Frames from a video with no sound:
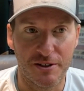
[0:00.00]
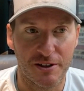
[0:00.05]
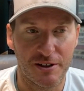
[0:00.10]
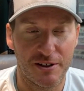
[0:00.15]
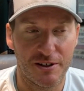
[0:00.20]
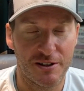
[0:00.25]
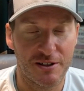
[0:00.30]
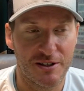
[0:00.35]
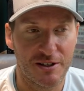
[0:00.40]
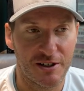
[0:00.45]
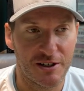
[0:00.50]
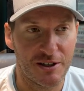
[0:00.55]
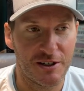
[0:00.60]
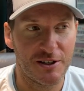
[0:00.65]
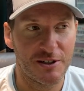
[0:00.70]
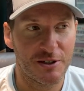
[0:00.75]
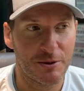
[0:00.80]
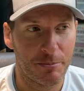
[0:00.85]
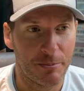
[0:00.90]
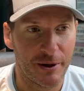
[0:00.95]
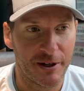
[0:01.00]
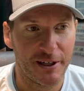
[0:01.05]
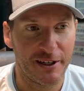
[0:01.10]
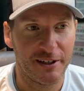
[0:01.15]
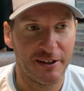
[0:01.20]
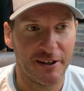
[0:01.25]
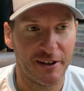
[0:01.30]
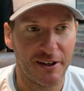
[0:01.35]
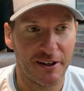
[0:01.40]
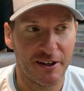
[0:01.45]
It is a
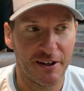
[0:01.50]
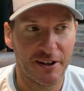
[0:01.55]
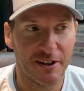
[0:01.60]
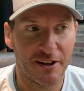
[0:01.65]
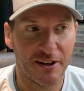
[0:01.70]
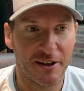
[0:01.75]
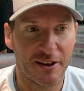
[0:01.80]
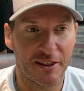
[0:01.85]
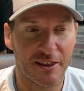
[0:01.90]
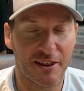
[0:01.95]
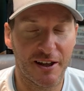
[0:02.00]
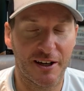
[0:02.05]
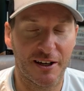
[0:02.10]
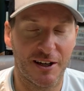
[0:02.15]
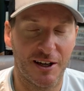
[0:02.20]
bait that